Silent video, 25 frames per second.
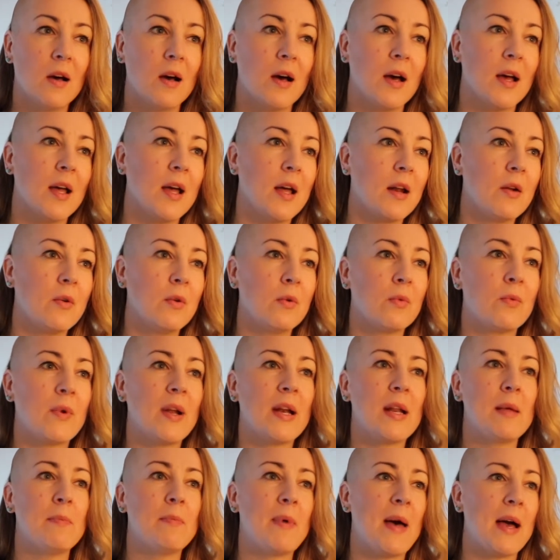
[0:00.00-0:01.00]
I had
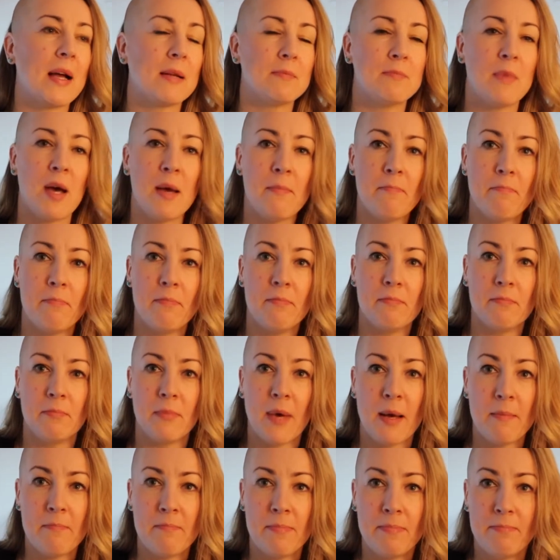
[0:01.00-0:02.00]
already packed my
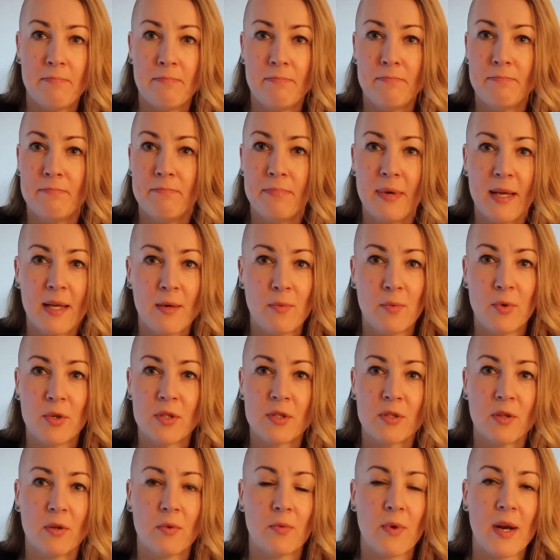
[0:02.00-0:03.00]
bed
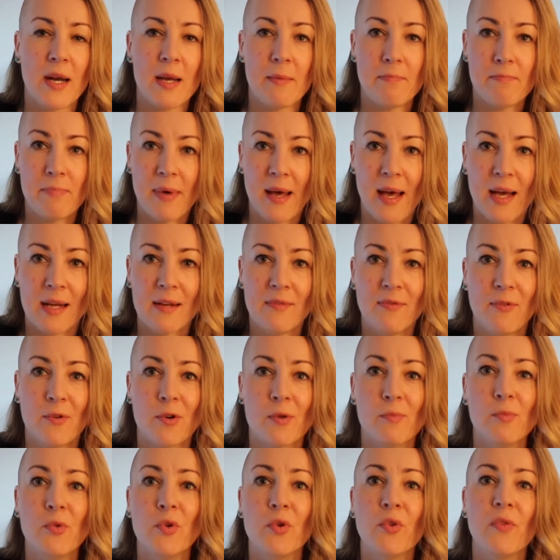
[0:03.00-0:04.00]
was already packed
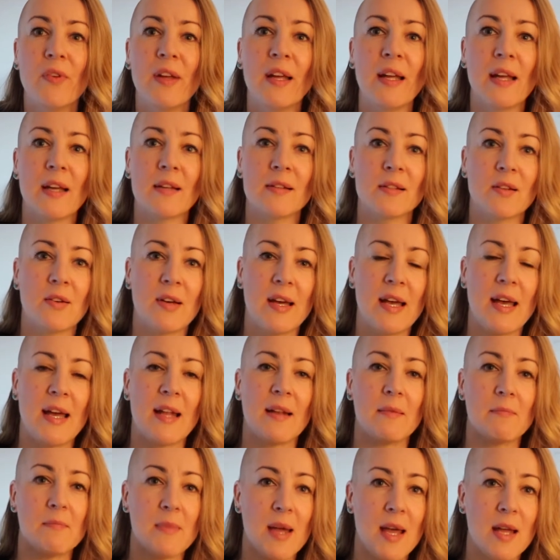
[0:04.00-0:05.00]
for moving, so I
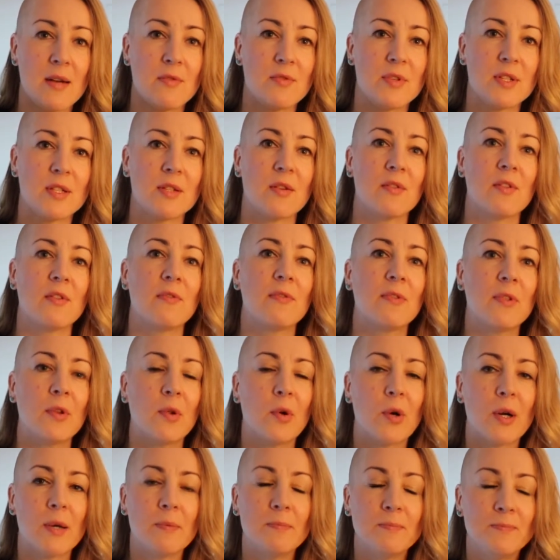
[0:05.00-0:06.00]
had a mattress on the
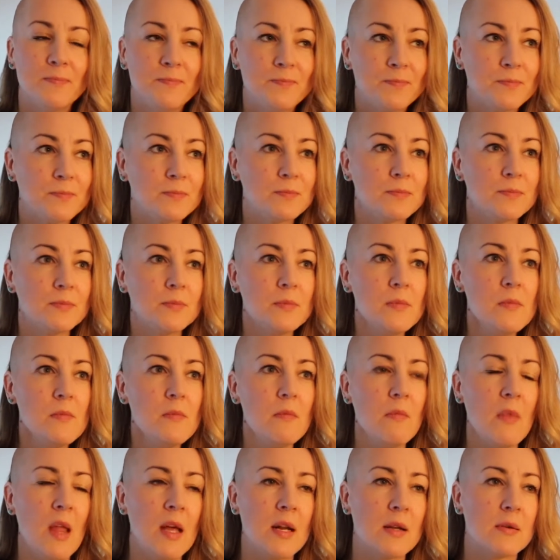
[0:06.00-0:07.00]
floor.
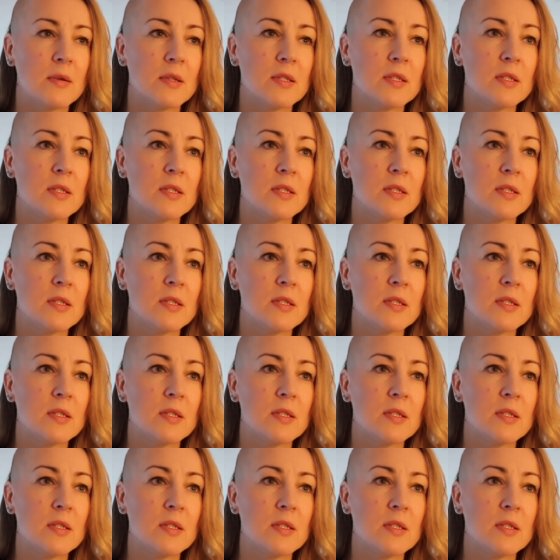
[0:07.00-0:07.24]
And I